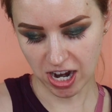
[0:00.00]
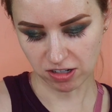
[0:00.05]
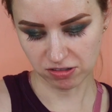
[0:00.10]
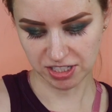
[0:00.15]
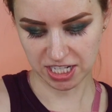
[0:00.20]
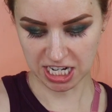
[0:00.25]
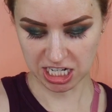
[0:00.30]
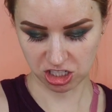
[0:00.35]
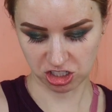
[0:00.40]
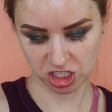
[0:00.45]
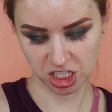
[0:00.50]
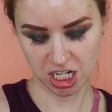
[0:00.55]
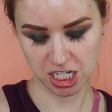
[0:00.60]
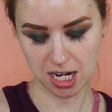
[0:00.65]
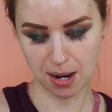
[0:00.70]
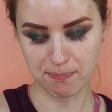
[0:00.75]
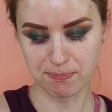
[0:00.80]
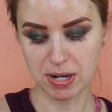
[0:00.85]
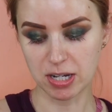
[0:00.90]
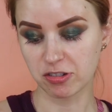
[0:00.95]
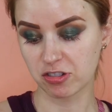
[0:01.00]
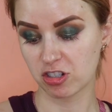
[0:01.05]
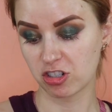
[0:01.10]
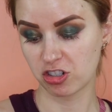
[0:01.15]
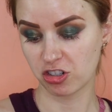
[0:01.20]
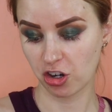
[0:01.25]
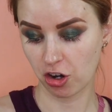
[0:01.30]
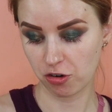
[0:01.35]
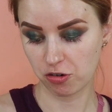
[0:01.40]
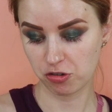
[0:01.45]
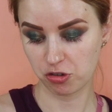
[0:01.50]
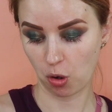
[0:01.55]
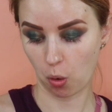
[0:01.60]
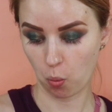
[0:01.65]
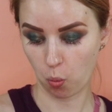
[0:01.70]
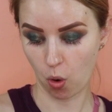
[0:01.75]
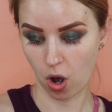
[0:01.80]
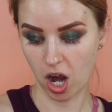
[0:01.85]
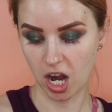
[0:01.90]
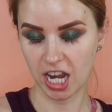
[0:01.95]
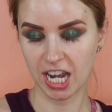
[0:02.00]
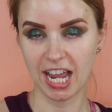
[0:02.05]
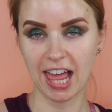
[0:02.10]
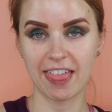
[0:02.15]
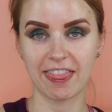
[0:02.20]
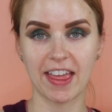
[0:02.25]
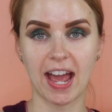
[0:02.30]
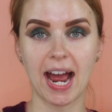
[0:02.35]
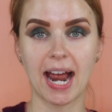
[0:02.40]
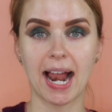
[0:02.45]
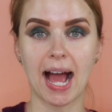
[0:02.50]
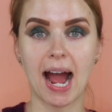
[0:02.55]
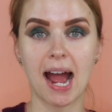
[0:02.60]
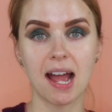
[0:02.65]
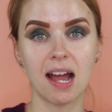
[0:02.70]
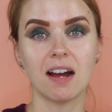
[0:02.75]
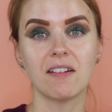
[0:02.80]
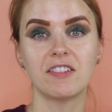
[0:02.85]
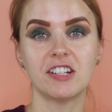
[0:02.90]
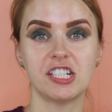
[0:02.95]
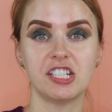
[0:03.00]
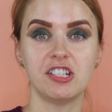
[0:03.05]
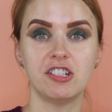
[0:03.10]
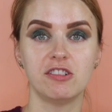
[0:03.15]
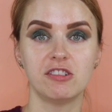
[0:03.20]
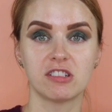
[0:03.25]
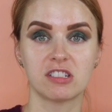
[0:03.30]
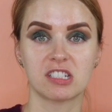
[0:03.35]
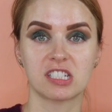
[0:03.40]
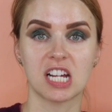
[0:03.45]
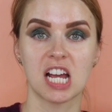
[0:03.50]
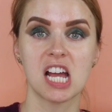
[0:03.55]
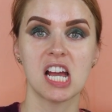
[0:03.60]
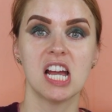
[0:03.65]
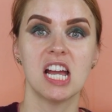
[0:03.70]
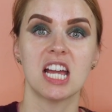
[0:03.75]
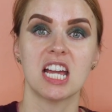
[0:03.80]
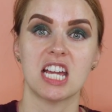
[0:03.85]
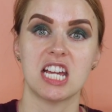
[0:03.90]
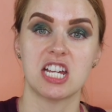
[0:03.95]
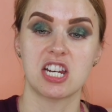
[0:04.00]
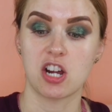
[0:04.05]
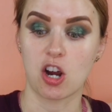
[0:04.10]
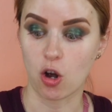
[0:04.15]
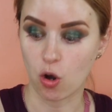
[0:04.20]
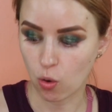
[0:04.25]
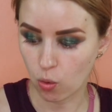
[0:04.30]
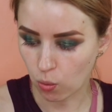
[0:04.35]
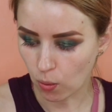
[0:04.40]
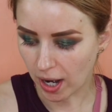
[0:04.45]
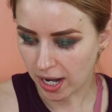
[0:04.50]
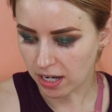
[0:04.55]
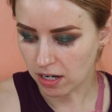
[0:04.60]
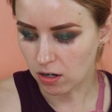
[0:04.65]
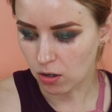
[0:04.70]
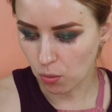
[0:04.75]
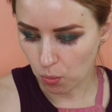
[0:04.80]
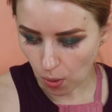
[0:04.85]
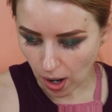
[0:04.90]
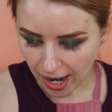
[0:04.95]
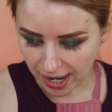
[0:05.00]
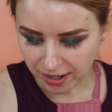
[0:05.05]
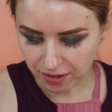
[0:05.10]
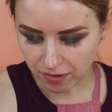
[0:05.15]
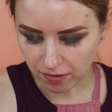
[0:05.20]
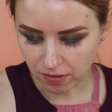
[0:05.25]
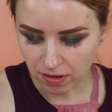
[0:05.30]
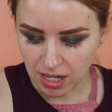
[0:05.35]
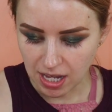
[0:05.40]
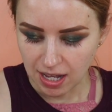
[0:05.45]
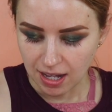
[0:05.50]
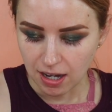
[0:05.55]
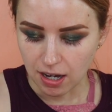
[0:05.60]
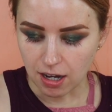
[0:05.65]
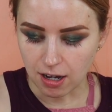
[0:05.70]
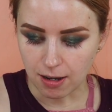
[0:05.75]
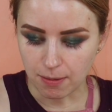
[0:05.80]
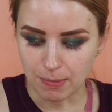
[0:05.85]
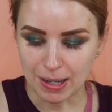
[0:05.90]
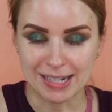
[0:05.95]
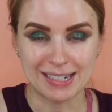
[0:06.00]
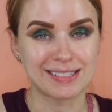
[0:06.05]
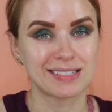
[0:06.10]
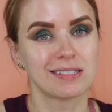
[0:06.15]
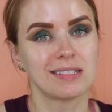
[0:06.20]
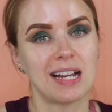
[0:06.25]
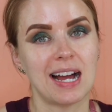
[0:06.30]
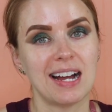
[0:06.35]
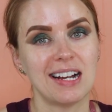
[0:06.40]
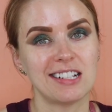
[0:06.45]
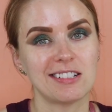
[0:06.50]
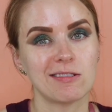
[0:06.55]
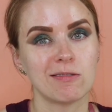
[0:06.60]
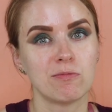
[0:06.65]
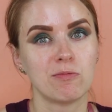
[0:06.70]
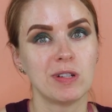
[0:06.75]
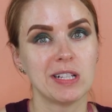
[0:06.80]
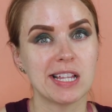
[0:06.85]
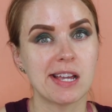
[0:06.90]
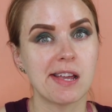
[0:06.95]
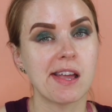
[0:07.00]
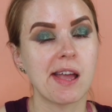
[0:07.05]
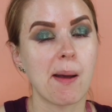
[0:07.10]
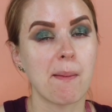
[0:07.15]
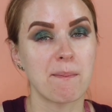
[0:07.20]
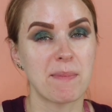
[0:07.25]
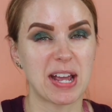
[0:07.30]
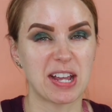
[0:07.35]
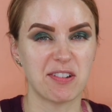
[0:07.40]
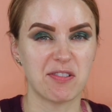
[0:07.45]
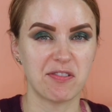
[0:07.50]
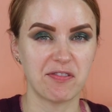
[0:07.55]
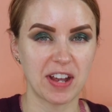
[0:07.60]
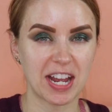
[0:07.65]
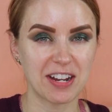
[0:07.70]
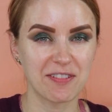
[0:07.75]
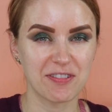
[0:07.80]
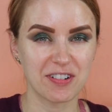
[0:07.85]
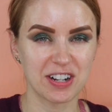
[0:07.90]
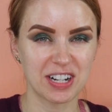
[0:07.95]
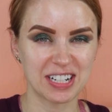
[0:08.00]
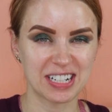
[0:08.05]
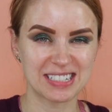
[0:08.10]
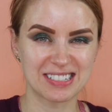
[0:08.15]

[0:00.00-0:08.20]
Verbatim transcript: foundation, Buster chose one that I haven't used in quite a while, um, and it's not really my favorite.